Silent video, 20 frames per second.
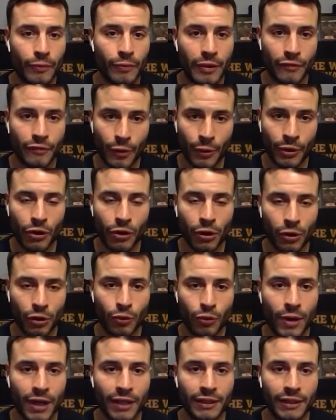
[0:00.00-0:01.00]
if I recall
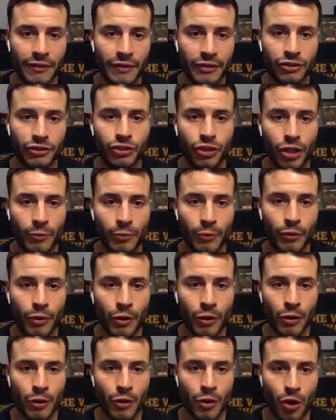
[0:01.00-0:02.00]
correctly, this
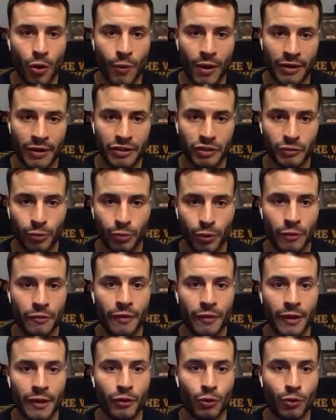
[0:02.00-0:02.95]
summer around his birthday,